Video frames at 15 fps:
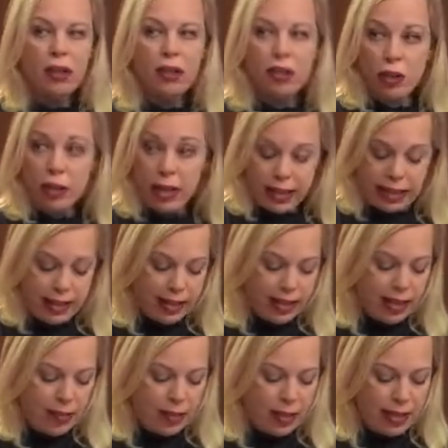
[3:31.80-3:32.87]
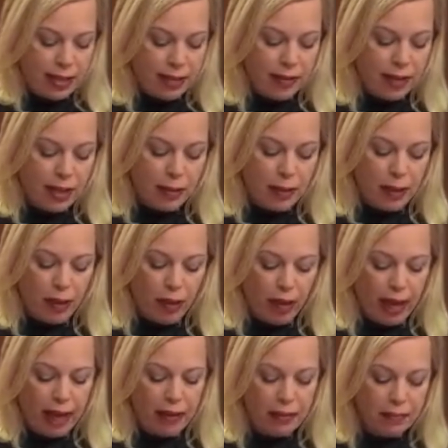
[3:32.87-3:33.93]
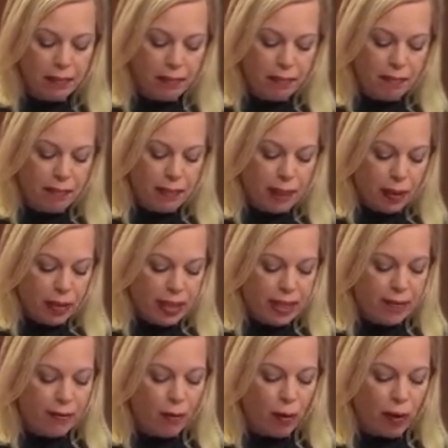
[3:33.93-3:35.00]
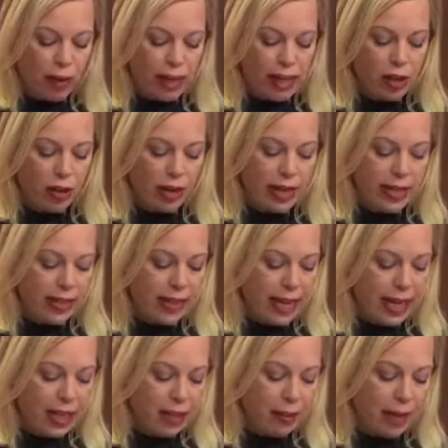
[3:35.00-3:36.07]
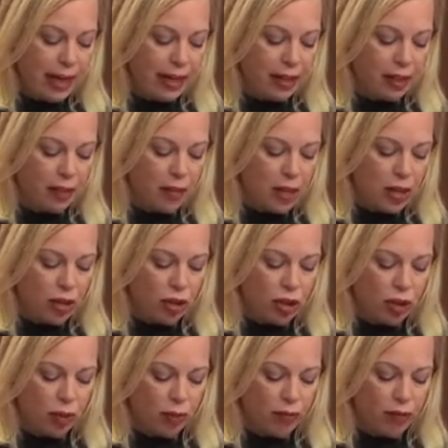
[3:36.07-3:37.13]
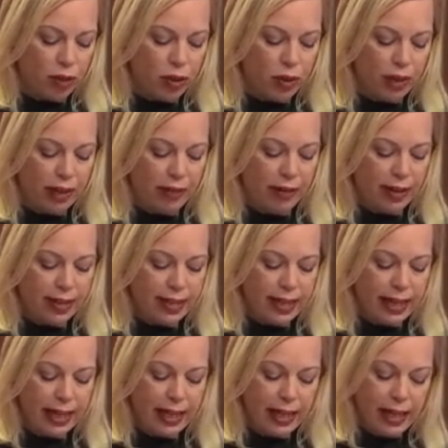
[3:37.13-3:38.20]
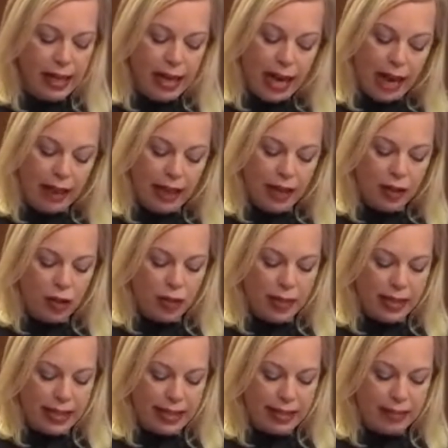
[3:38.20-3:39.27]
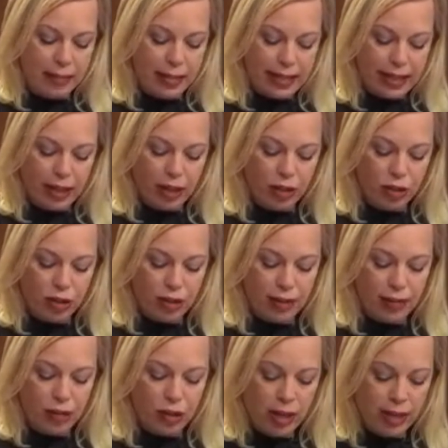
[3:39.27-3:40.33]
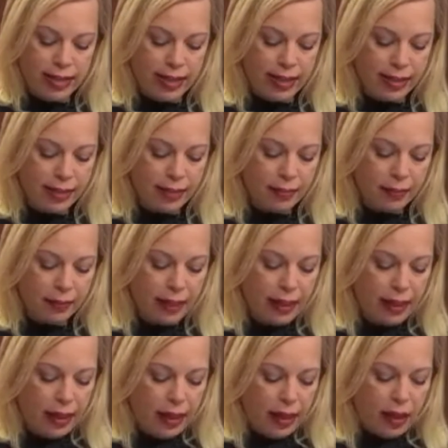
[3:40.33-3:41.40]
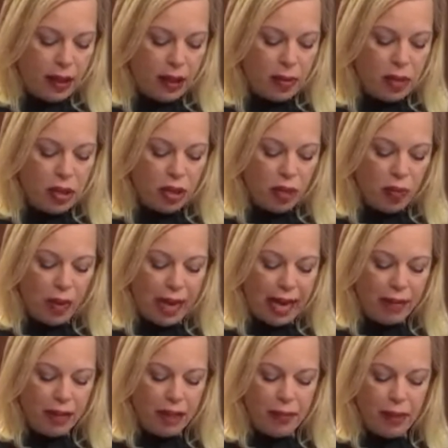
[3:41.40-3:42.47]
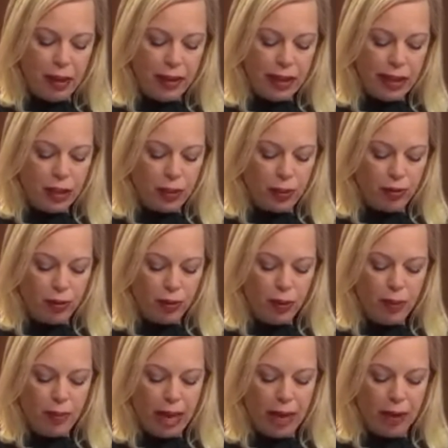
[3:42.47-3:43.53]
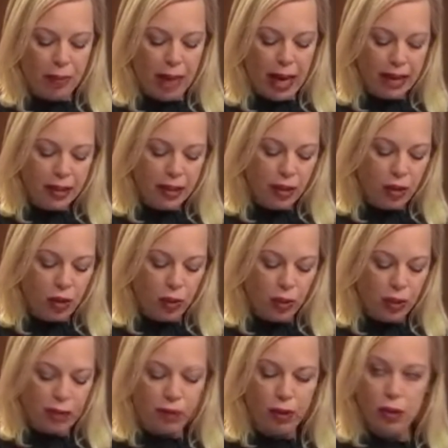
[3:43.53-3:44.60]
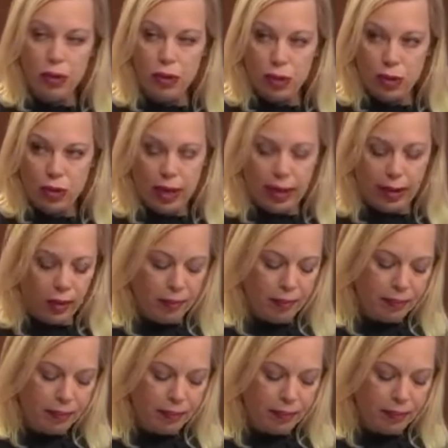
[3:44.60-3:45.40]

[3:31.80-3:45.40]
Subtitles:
Turning to the substance of this bill then, Bill C-40 creates an independent commission to review and investigate alleged miscarriages of justice. The Commission will have the ability to refer the matter back to the courts for a new trial.